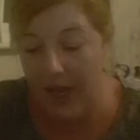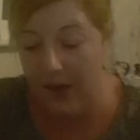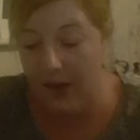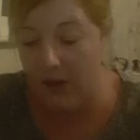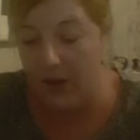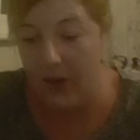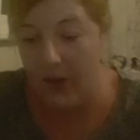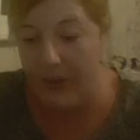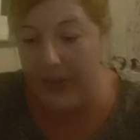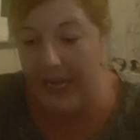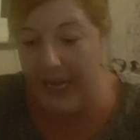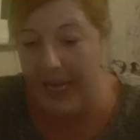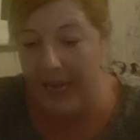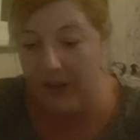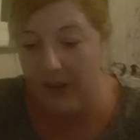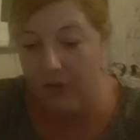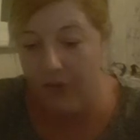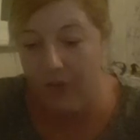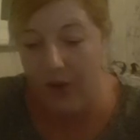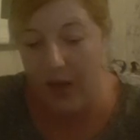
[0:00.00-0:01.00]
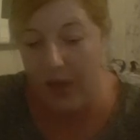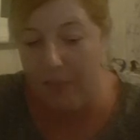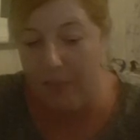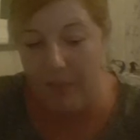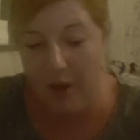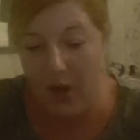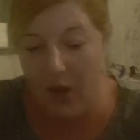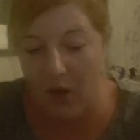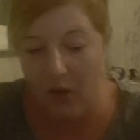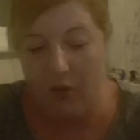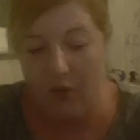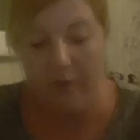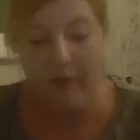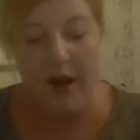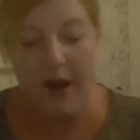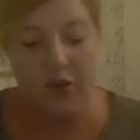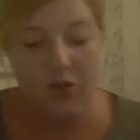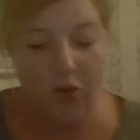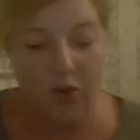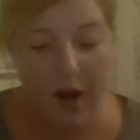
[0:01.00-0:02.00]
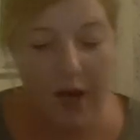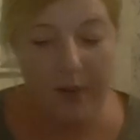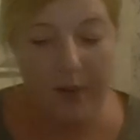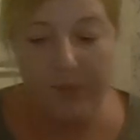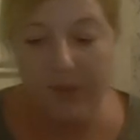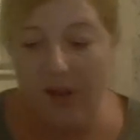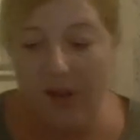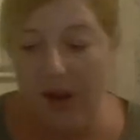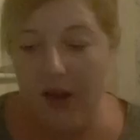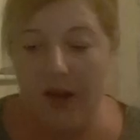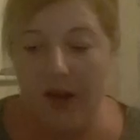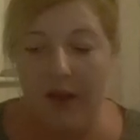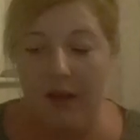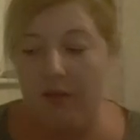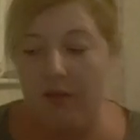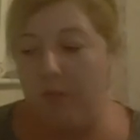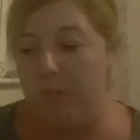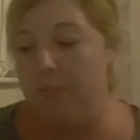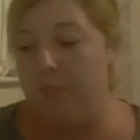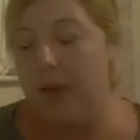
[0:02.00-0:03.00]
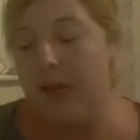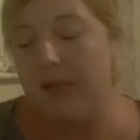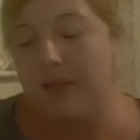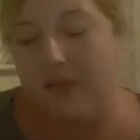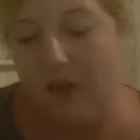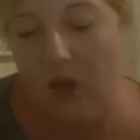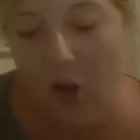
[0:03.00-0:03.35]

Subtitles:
doing it. It's fucking Mercury retrograde. I'm telling you now, it's pissed all